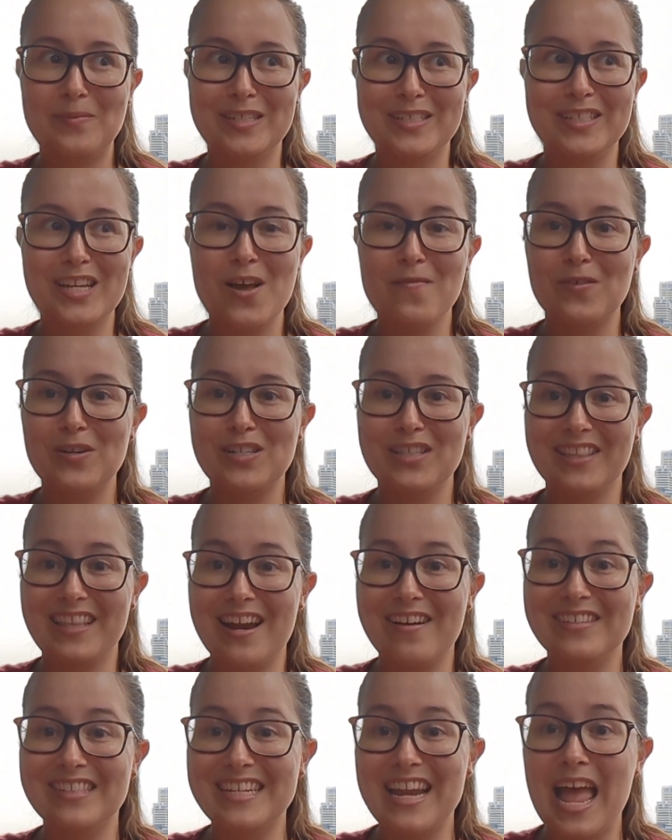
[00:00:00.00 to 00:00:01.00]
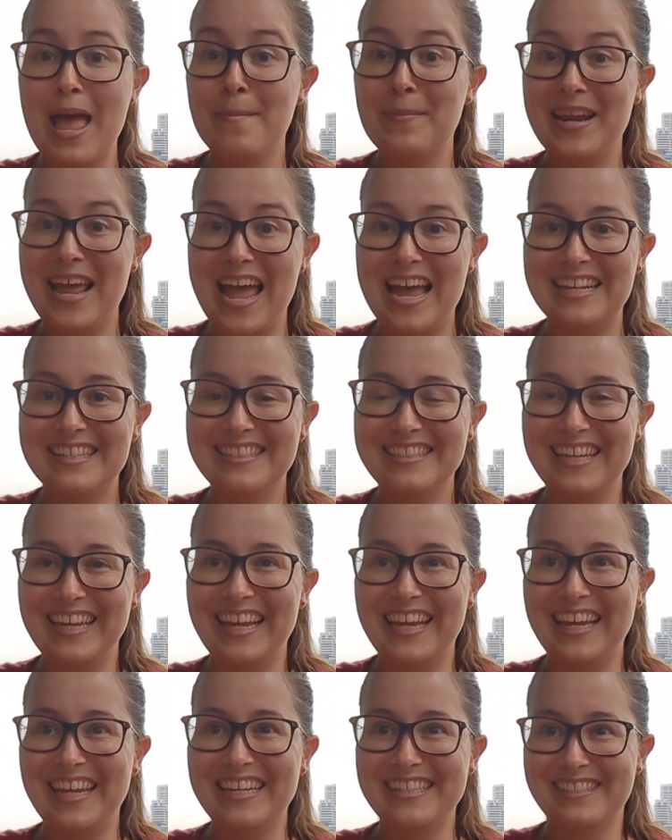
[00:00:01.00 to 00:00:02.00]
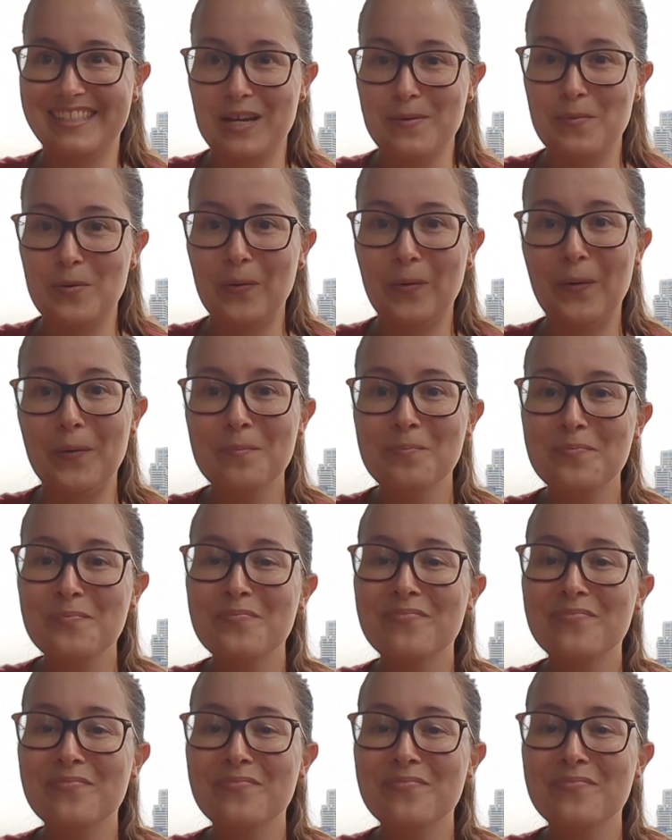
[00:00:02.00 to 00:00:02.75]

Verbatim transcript: discovered there is an M and S in Singapore.